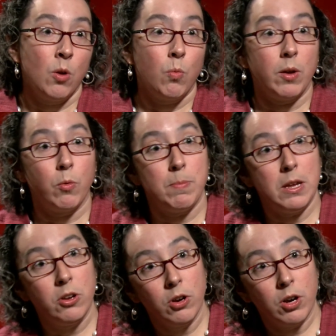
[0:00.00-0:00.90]
what would be
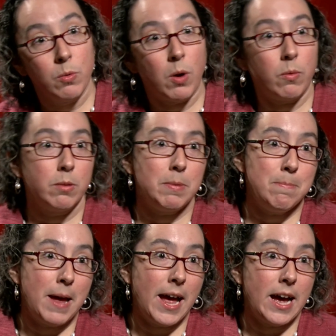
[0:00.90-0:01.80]
good, what would be
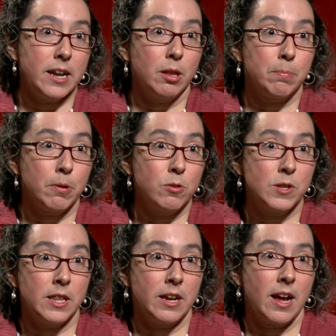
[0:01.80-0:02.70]
bad, the pros
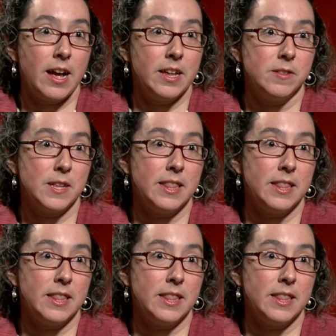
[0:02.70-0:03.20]
and the cons,